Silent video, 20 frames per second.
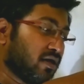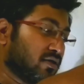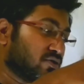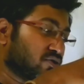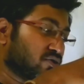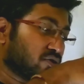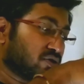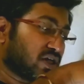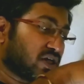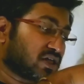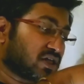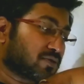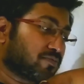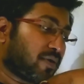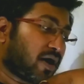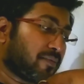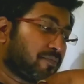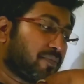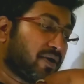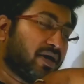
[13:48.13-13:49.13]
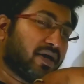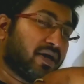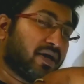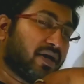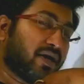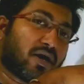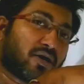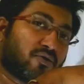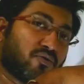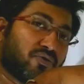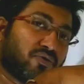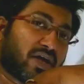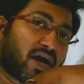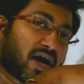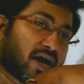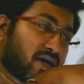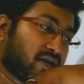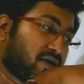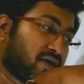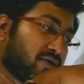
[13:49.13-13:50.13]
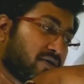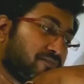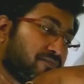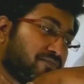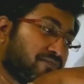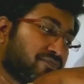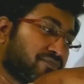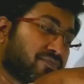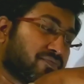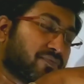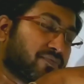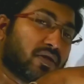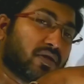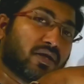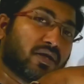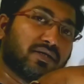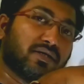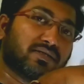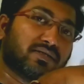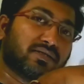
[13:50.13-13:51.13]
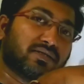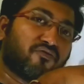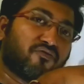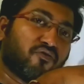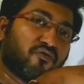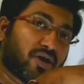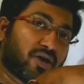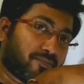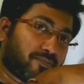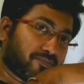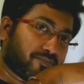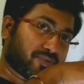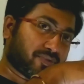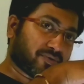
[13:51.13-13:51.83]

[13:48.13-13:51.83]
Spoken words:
So just perpendicular to that is the true dip.